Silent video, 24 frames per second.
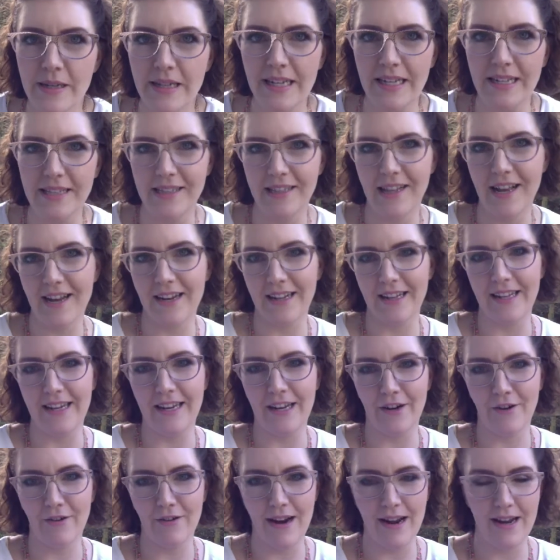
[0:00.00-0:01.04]
less likely to
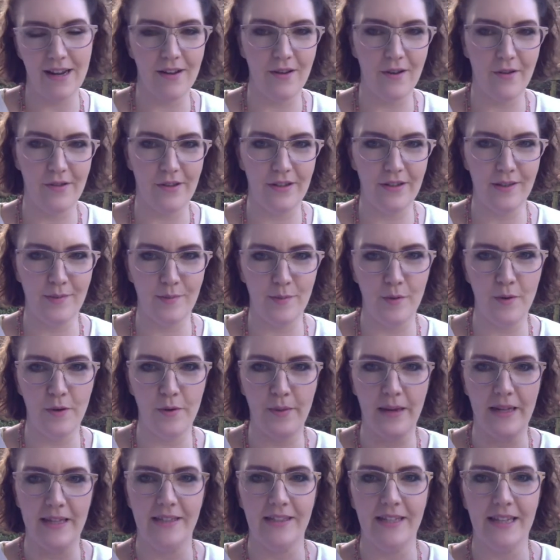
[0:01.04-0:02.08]
crack on the smaller
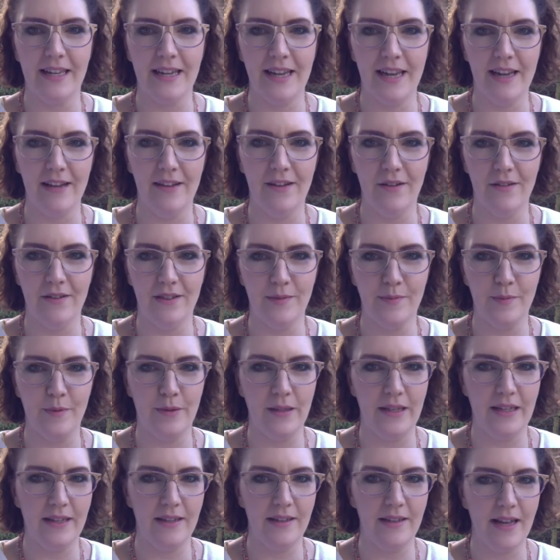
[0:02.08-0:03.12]
ones. You can get a lot
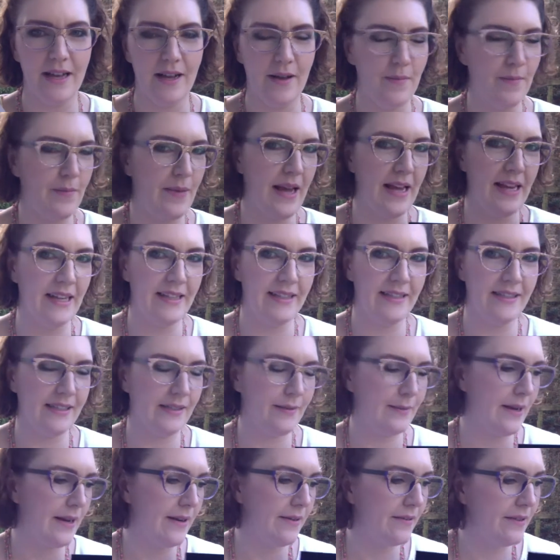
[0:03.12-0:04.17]
smaller palettes as
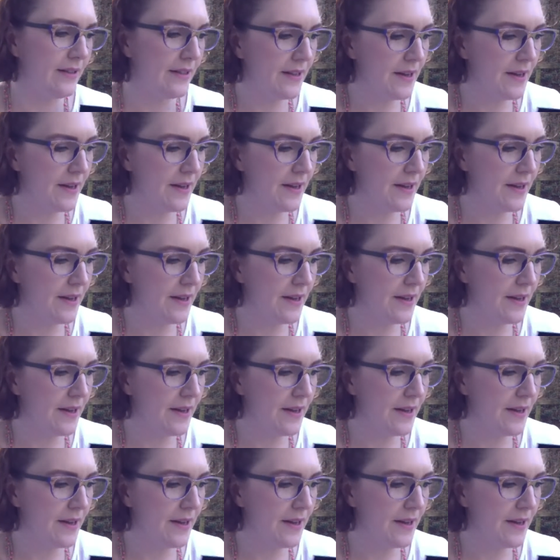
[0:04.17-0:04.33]
well.